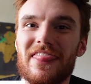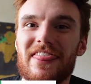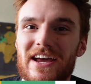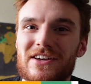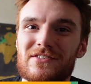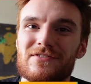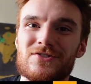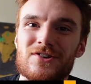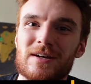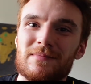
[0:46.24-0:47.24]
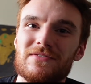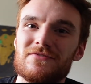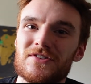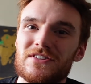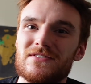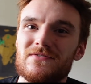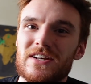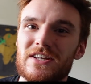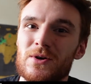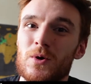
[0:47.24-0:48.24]
thank you for joining me for this
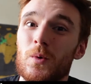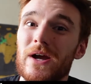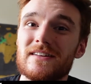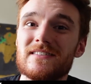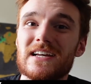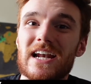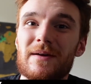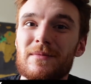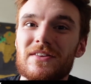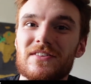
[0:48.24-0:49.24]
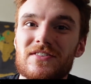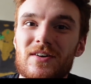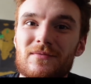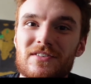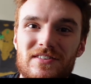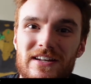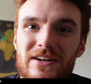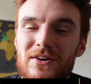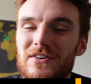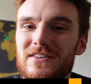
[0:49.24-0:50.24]
video. Quick disclaimer, this is obviously
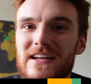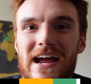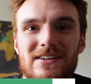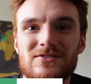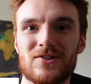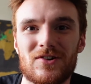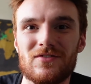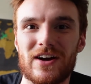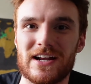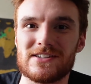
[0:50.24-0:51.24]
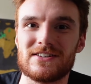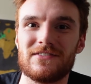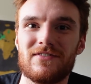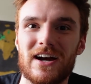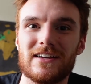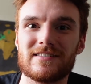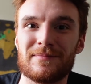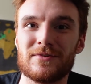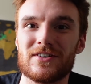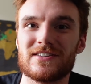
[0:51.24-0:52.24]
not tax or financial advice.
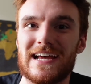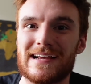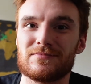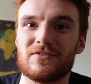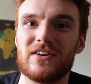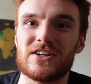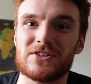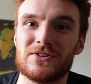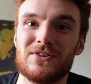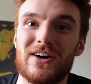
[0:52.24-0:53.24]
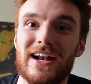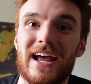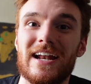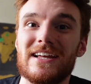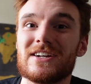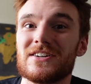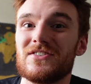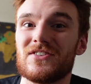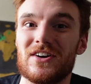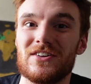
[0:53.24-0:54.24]
I'm not a tax professional, and any
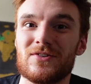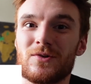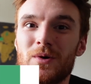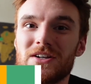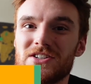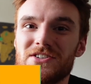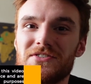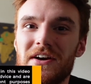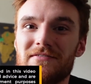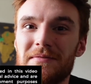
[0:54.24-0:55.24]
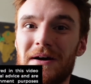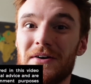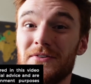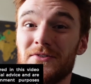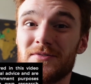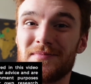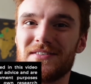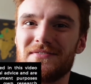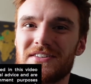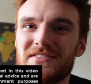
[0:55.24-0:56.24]
concerns or questions you have about your
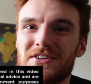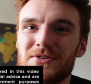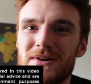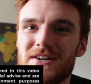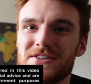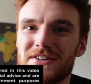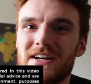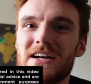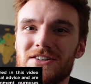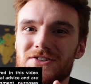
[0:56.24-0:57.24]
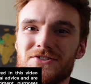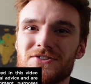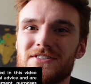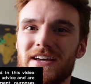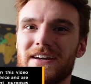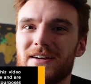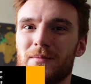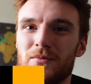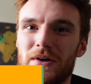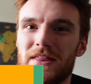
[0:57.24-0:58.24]
specific situation, you should take it
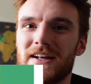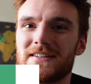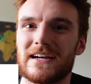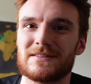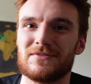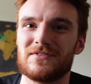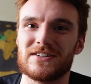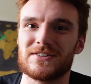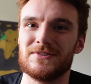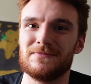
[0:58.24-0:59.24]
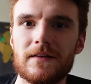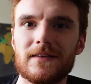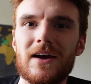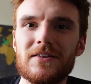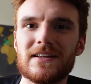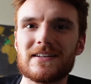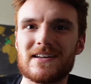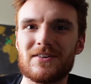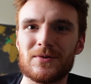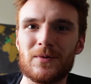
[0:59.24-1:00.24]
up with a tax professional. Now that that's
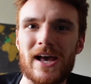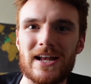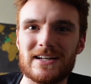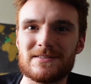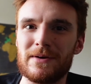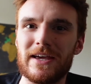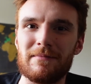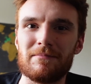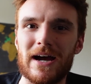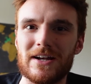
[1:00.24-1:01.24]
out the way, let's begin by